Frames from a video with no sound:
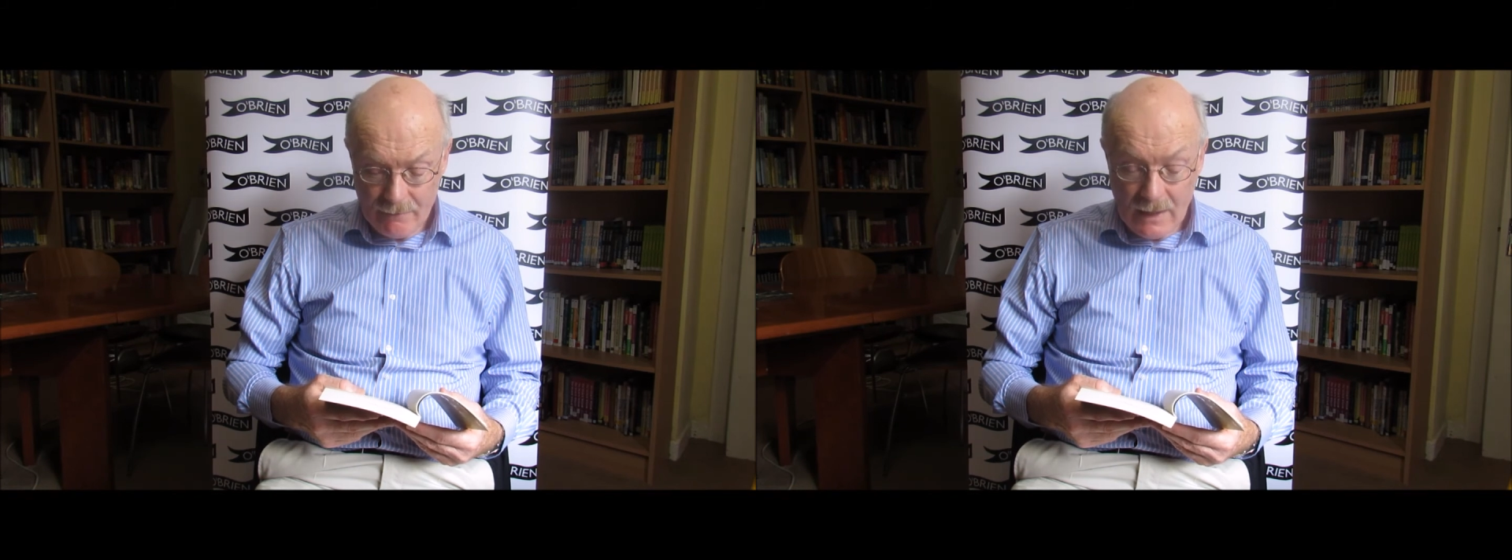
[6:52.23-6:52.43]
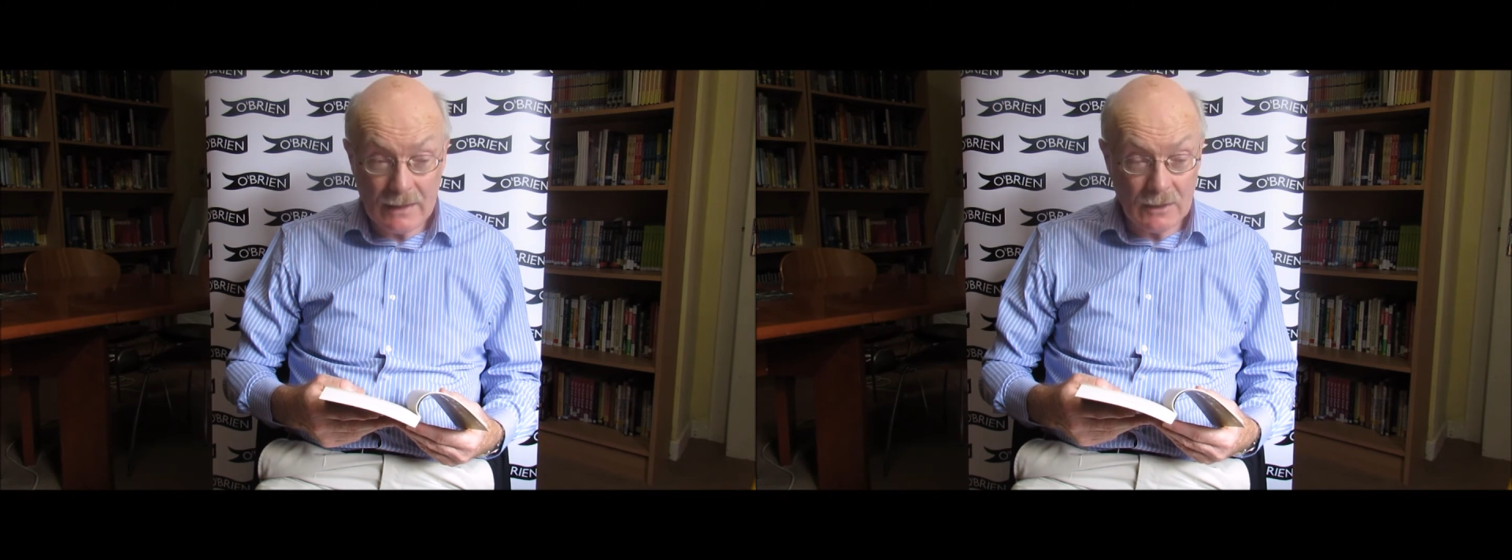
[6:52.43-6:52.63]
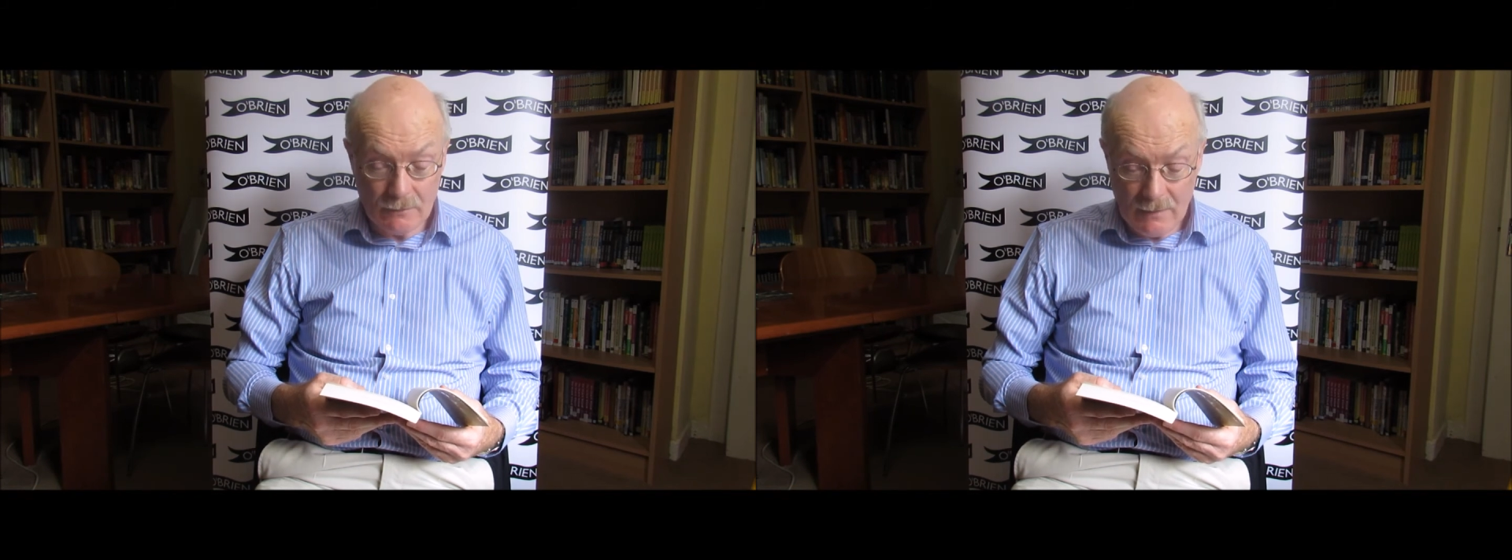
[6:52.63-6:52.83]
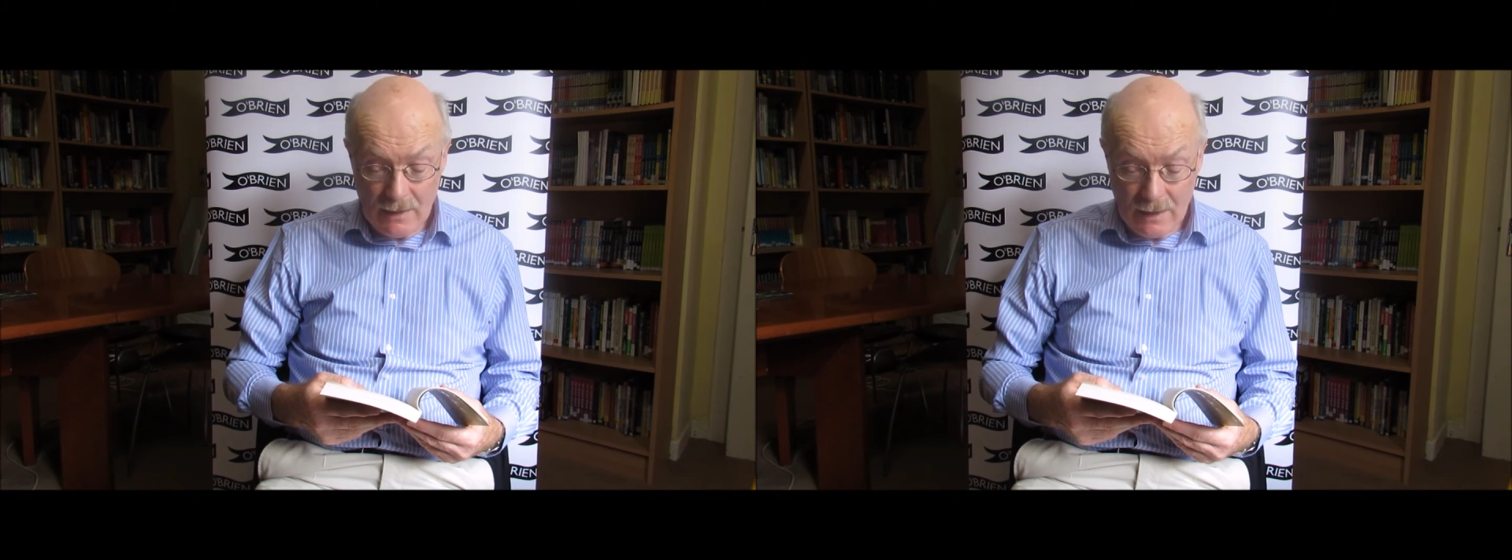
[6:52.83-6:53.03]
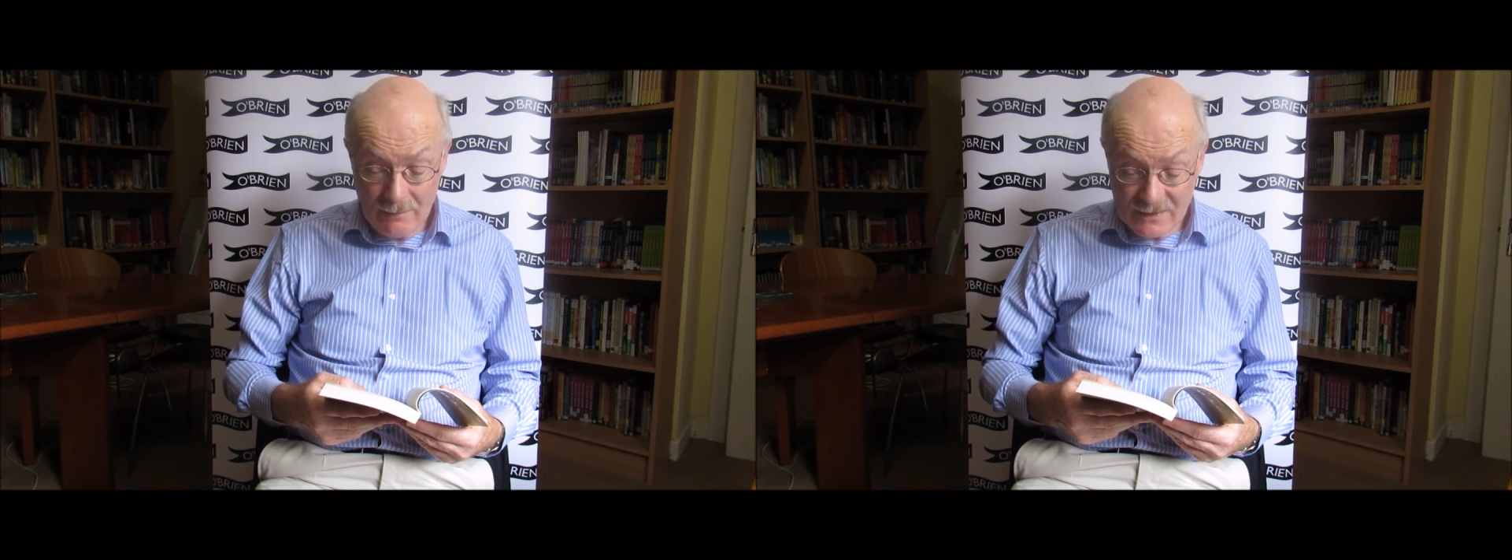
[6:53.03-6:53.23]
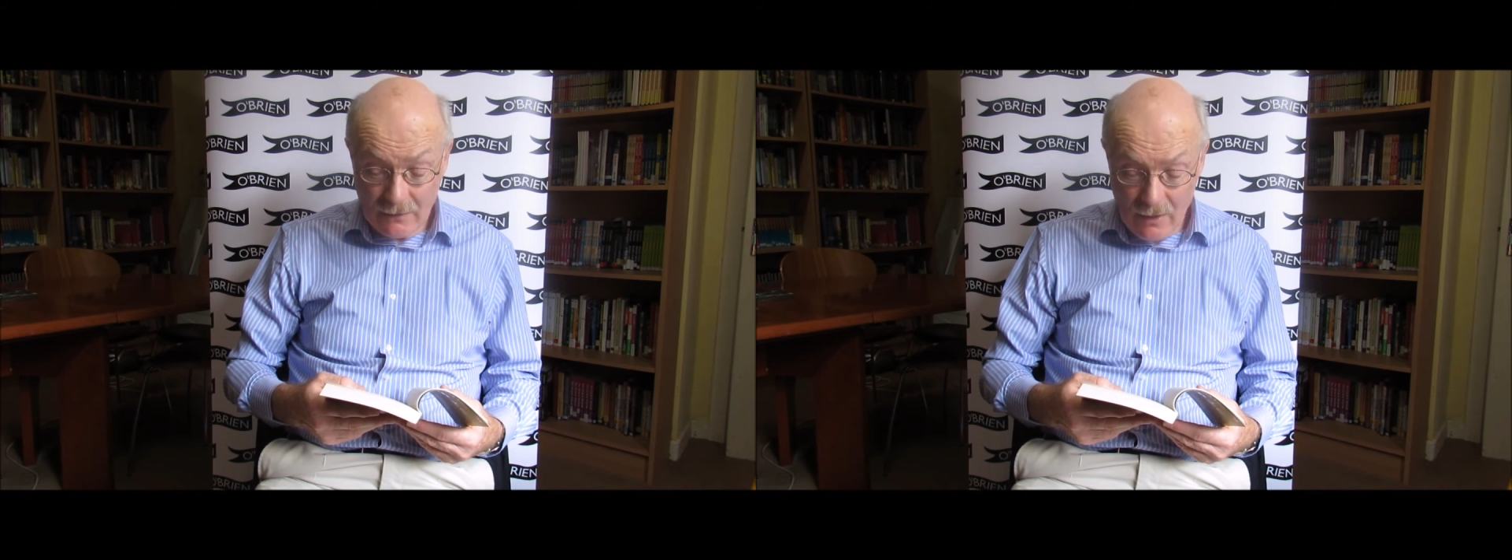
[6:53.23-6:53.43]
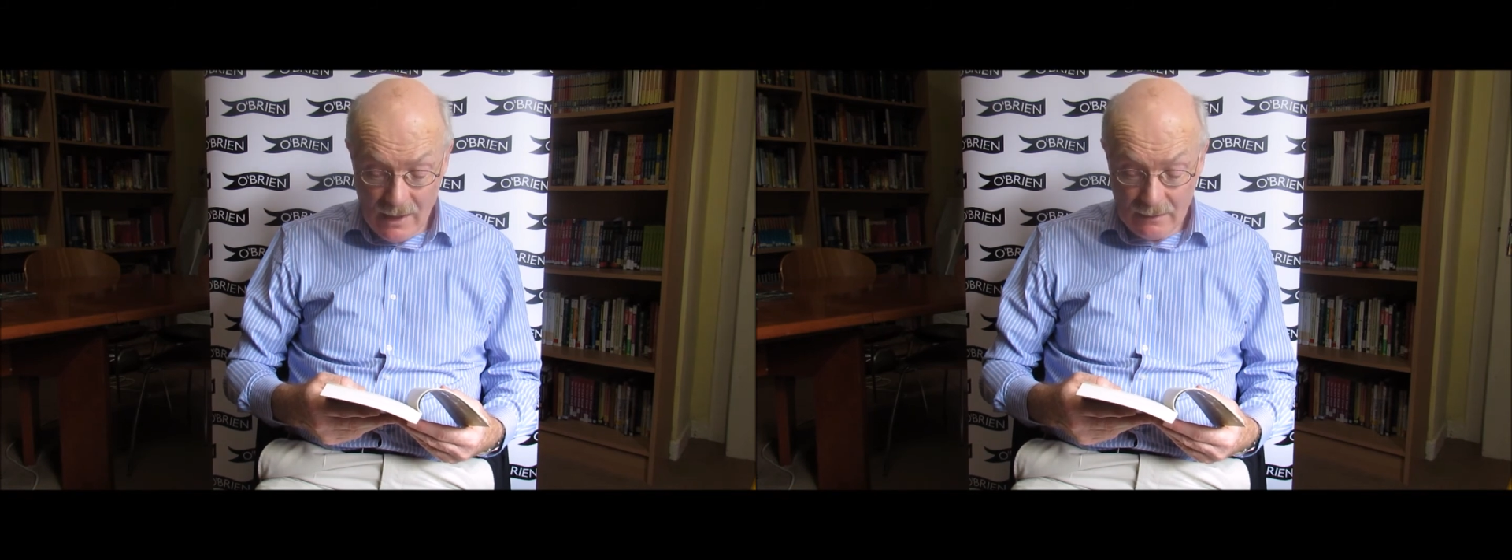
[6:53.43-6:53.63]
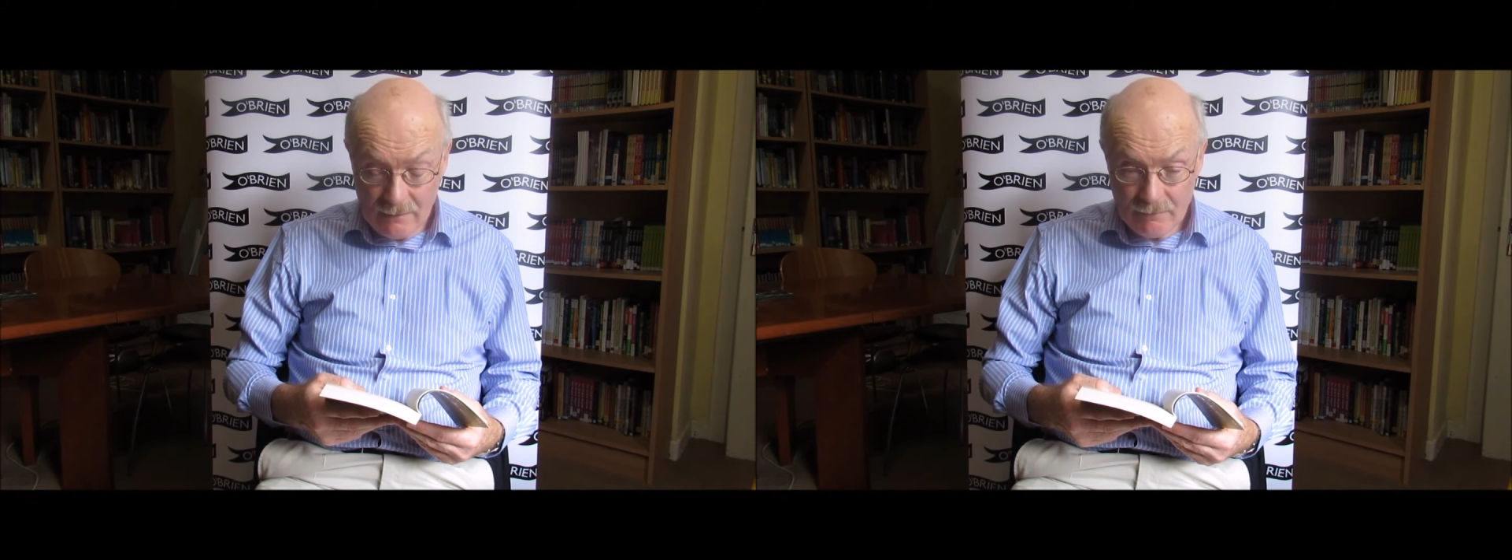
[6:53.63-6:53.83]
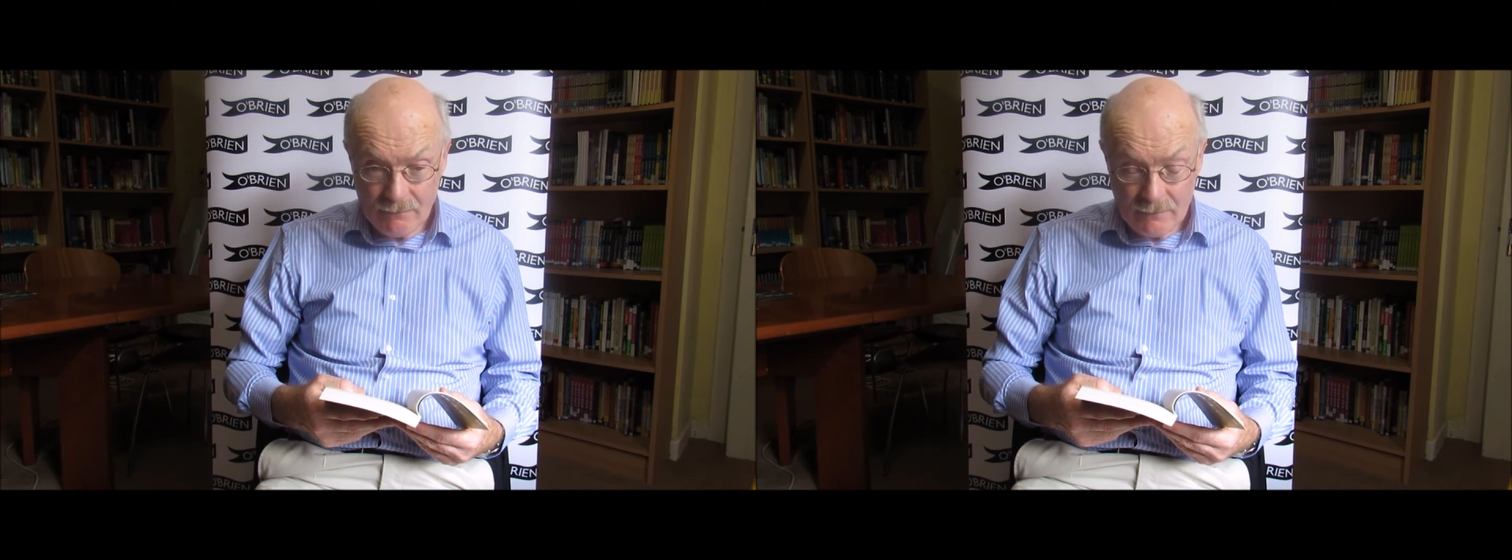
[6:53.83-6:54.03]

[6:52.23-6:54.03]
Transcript: Thank you. And Mr. Ryan?